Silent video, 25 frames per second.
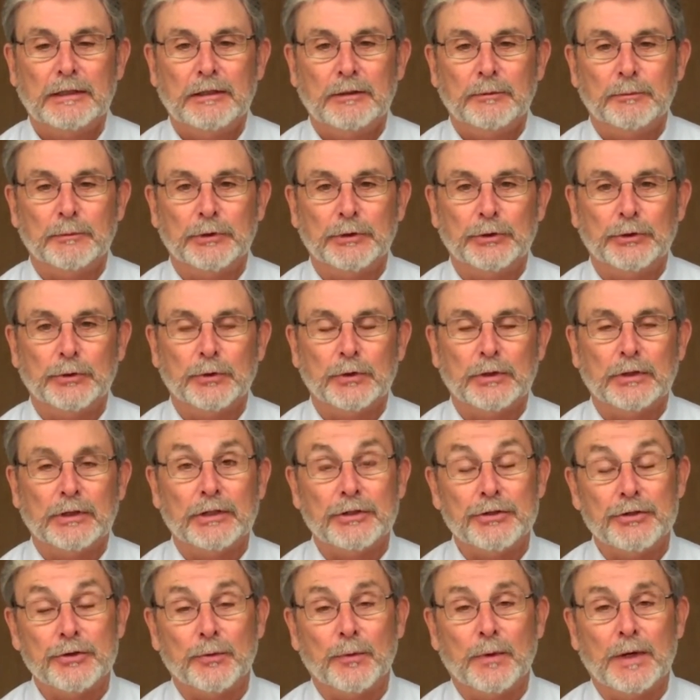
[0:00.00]
manure
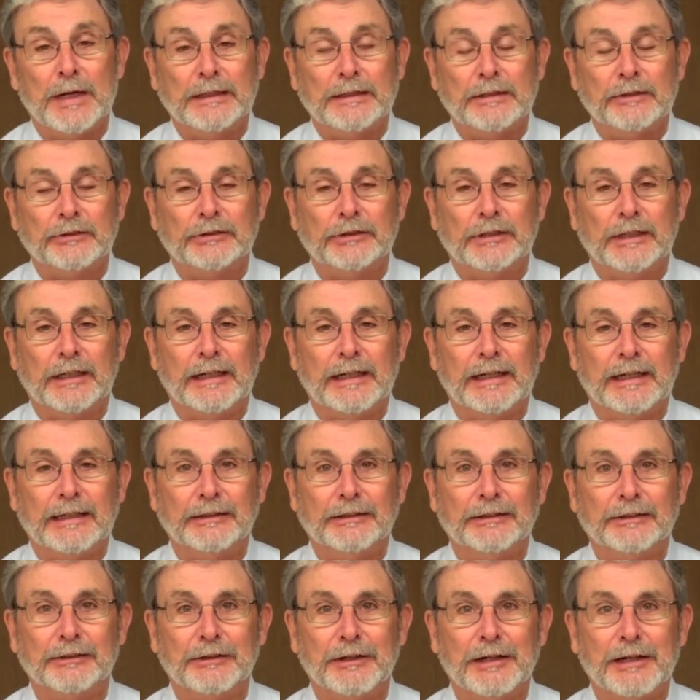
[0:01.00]
that you want to stay
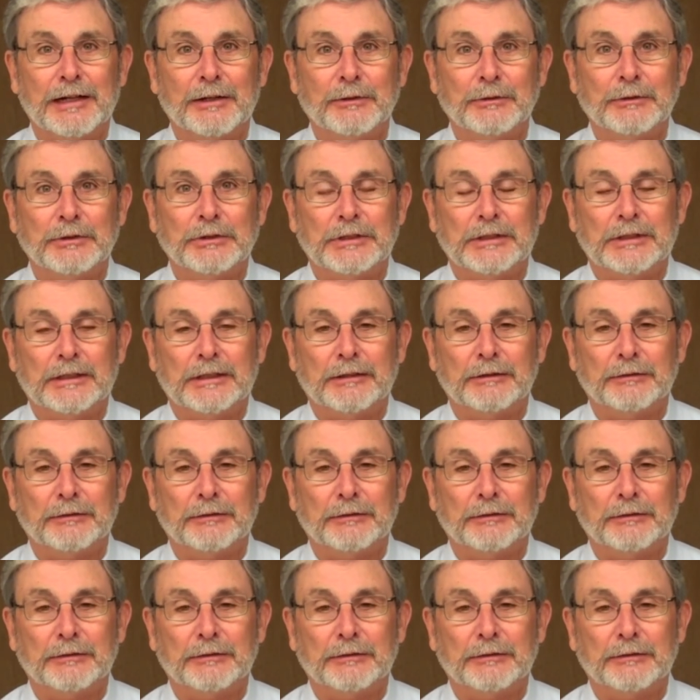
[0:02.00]
on the ground